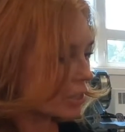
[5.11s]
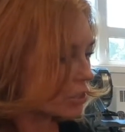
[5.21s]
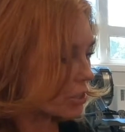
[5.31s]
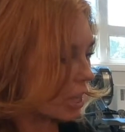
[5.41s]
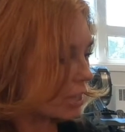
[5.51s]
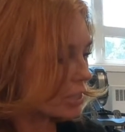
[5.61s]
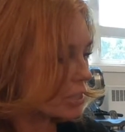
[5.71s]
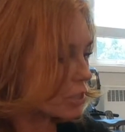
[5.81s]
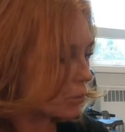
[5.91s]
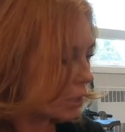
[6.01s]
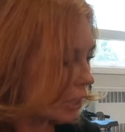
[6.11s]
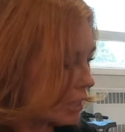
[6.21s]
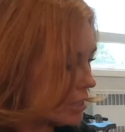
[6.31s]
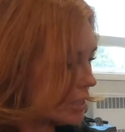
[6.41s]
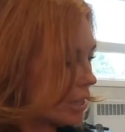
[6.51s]
exercise is to
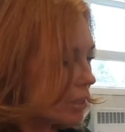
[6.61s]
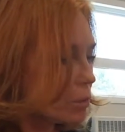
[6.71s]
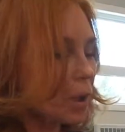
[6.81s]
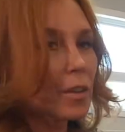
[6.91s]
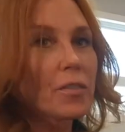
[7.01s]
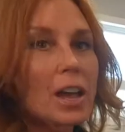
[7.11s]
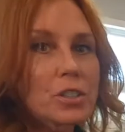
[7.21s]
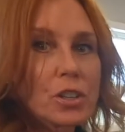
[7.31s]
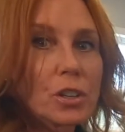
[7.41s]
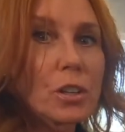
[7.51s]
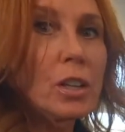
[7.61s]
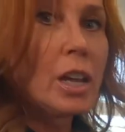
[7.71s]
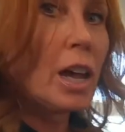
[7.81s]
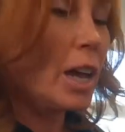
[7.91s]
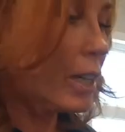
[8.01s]
release the myofascial
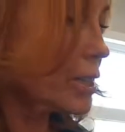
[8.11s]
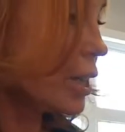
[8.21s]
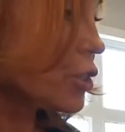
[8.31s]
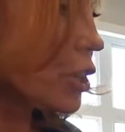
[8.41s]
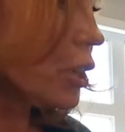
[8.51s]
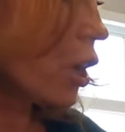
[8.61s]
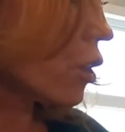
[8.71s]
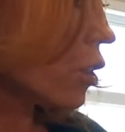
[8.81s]
tension